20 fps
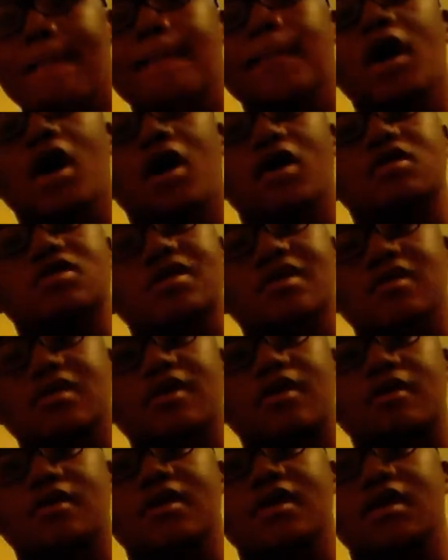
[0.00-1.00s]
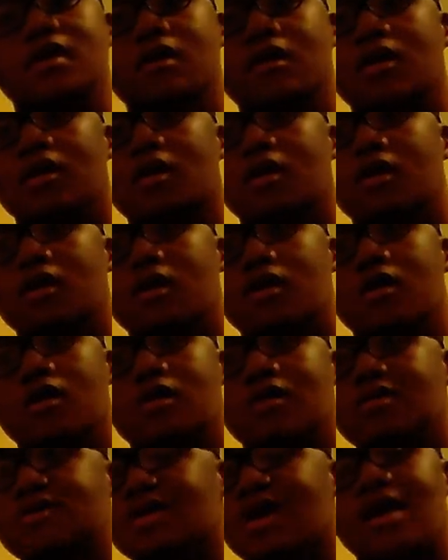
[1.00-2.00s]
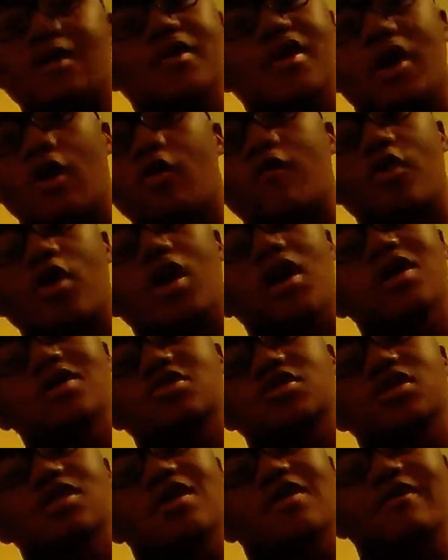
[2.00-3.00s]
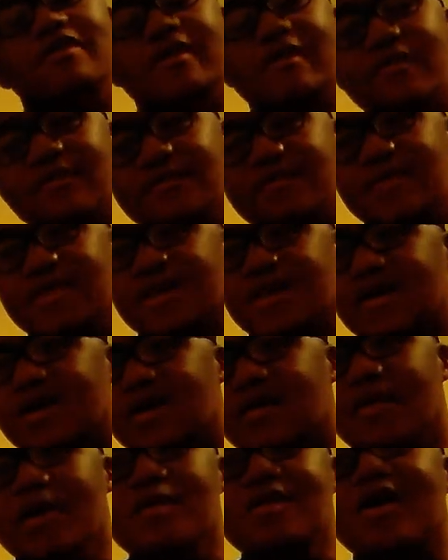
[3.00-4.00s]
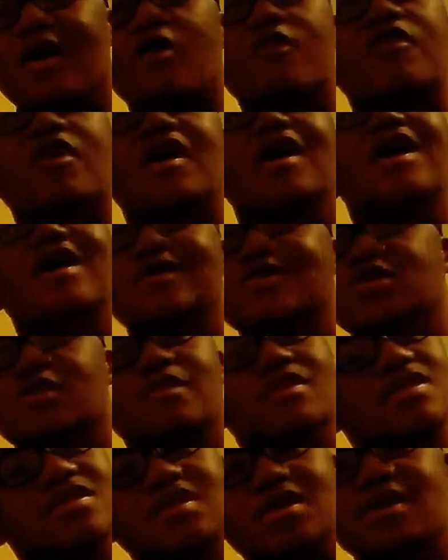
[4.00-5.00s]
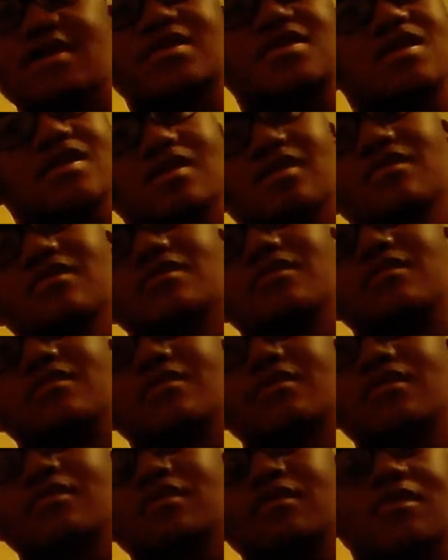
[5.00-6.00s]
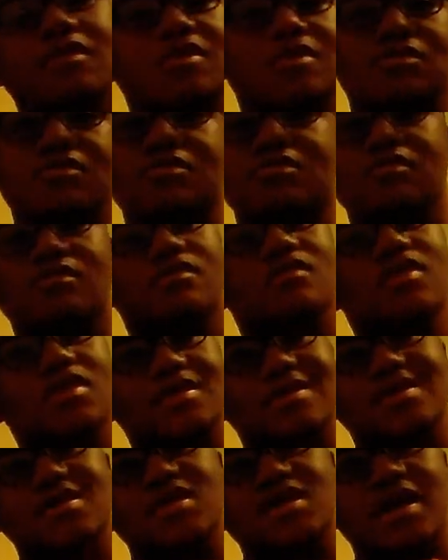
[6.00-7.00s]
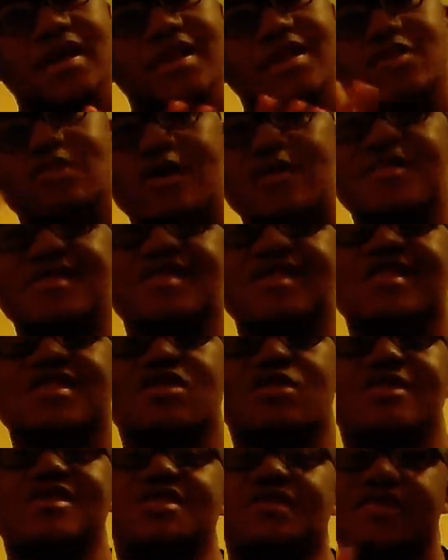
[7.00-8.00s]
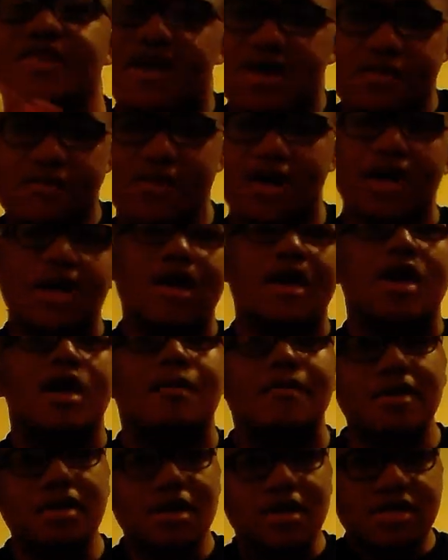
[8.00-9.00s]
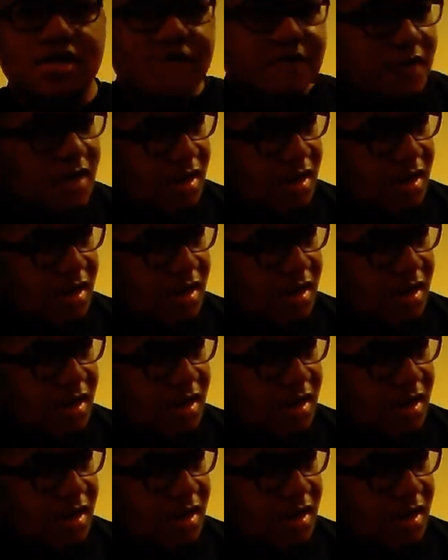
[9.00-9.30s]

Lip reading: a bunch, or literally, it's gotta be like over 100 of them. Maybe not over 100, but seriously, it's insane. That's why I've been seeing so much of them, because